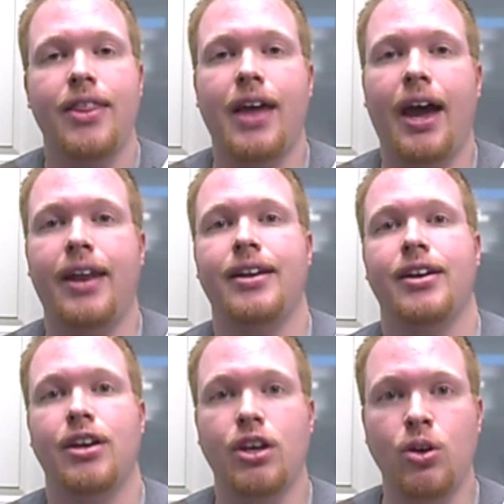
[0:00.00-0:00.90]

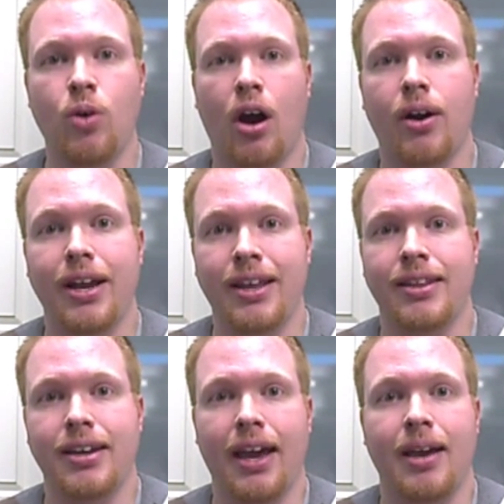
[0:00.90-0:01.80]
then you are
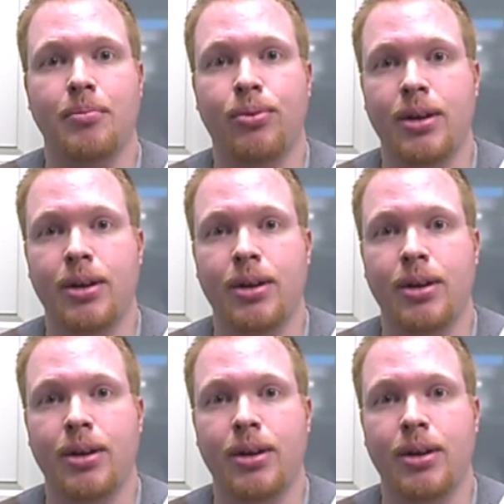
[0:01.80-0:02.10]
in the game.